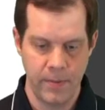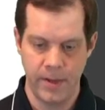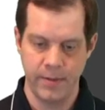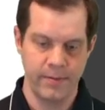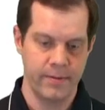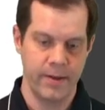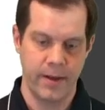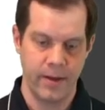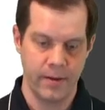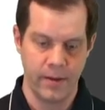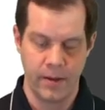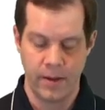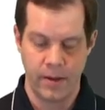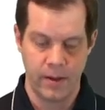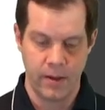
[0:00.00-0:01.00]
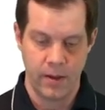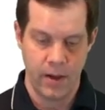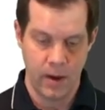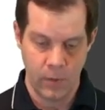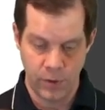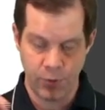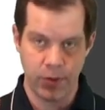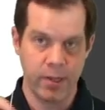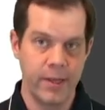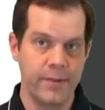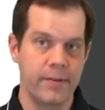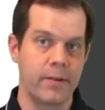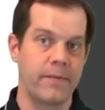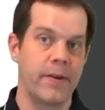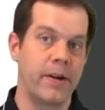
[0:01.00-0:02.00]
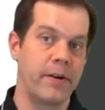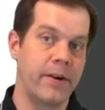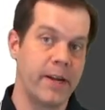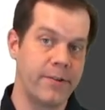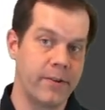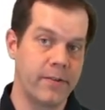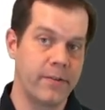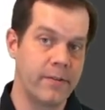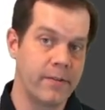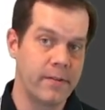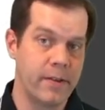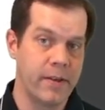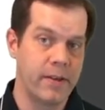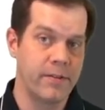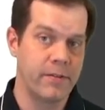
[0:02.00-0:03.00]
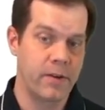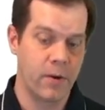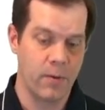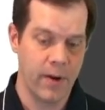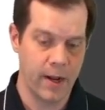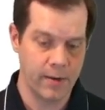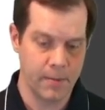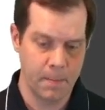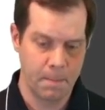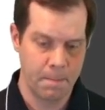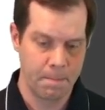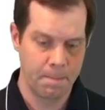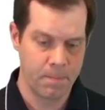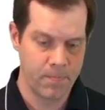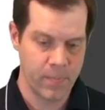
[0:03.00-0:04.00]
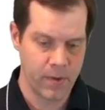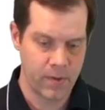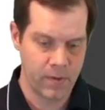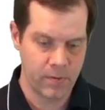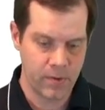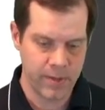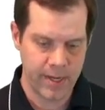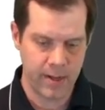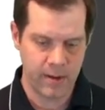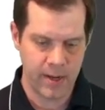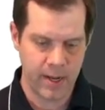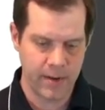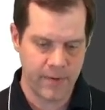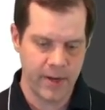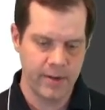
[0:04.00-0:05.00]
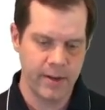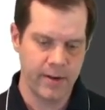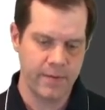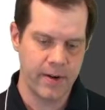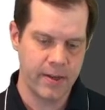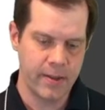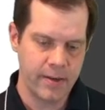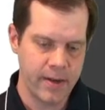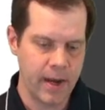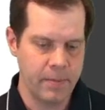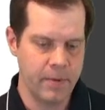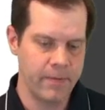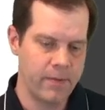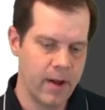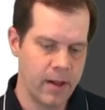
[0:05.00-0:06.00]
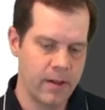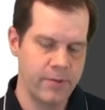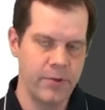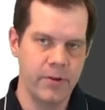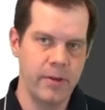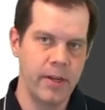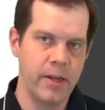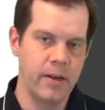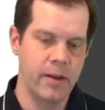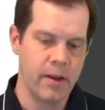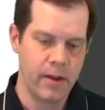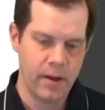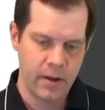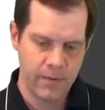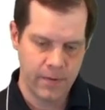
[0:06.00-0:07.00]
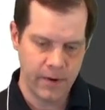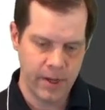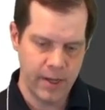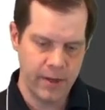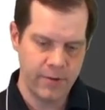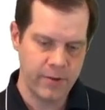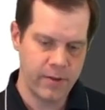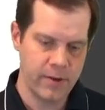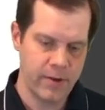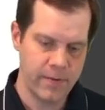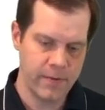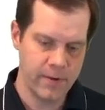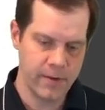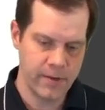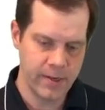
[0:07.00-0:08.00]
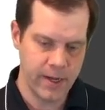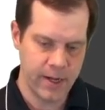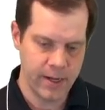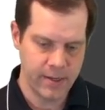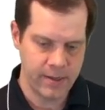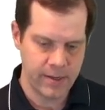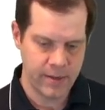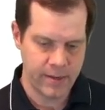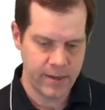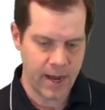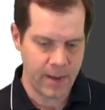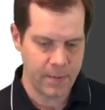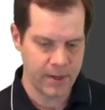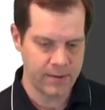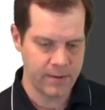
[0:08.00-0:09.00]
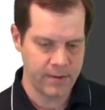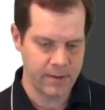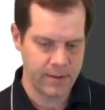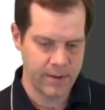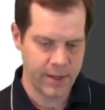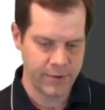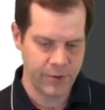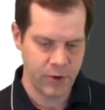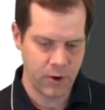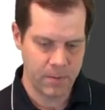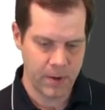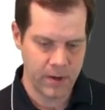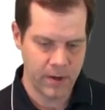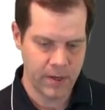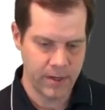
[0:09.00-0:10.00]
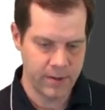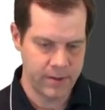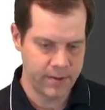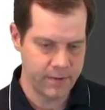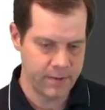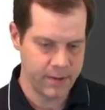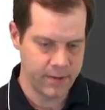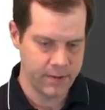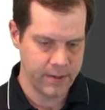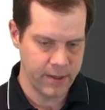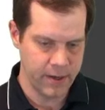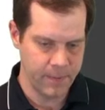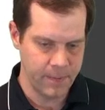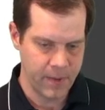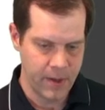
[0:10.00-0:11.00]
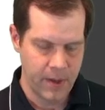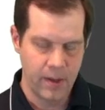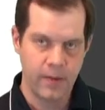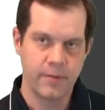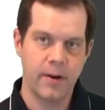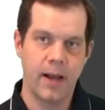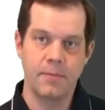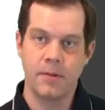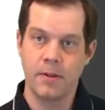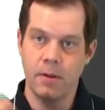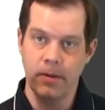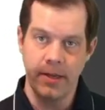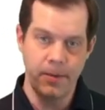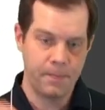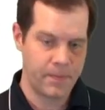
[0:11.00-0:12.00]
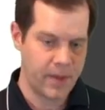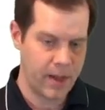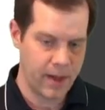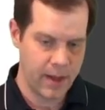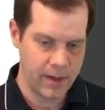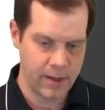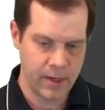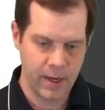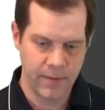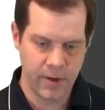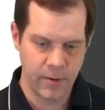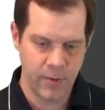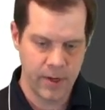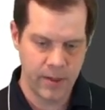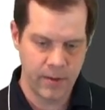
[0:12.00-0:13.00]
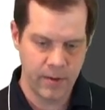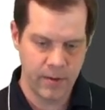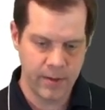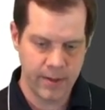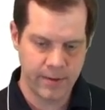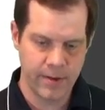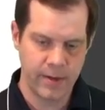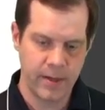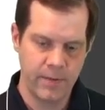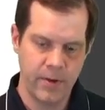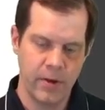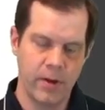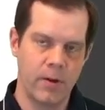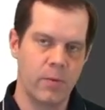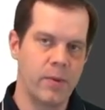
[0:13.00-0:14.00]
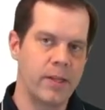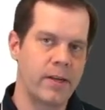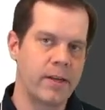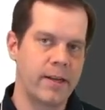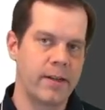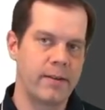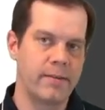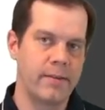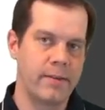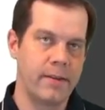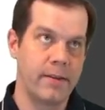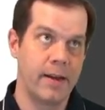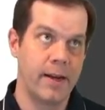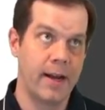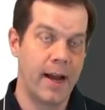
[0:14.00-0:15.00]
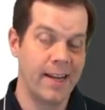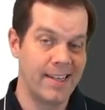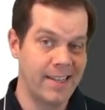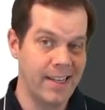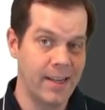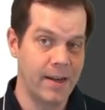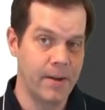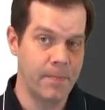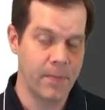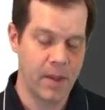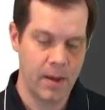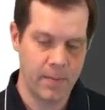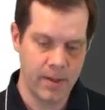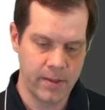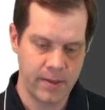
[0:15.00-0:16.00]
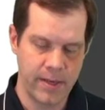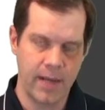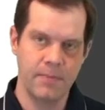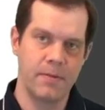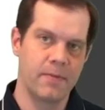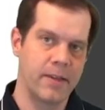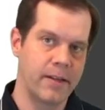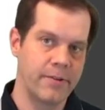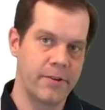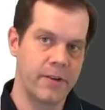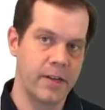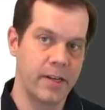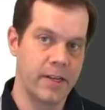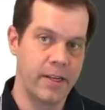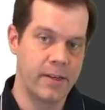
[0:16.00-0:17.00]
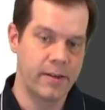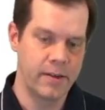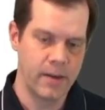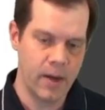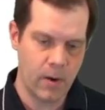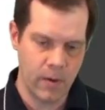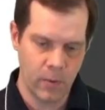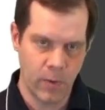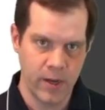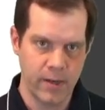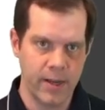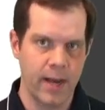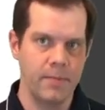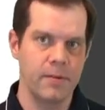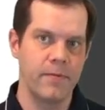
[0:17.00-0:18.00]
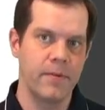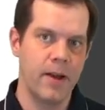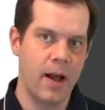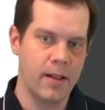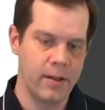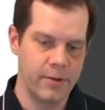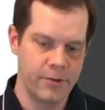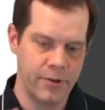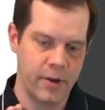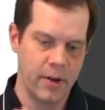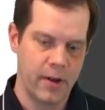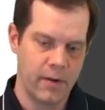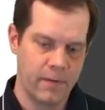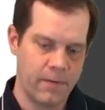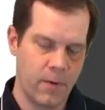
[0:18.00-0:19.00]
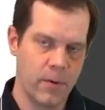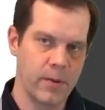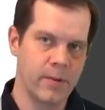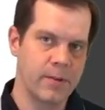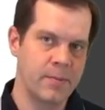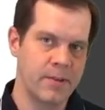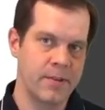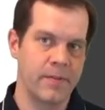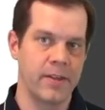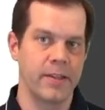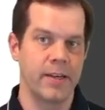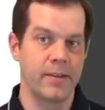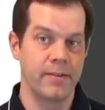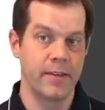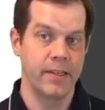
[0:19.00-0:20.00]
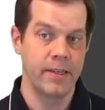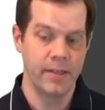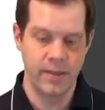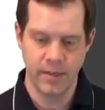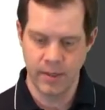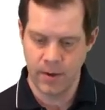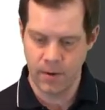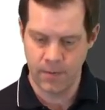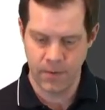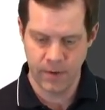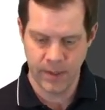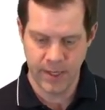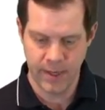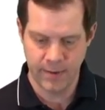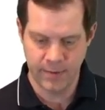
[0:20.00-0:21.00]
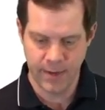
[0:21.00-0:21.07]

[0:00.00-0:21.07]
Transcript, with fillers: maybe it's uh, uh, which one of these configurations is correct. So that'll kind of identify the type of knowledge you need for each of the different uh, topics that show up underneath this list here. So absolutely uh, give it a read through and that's going to give you a really good uh, idea about the types of things you're going to need to know and what types of knowledge for those specific things you need to know for the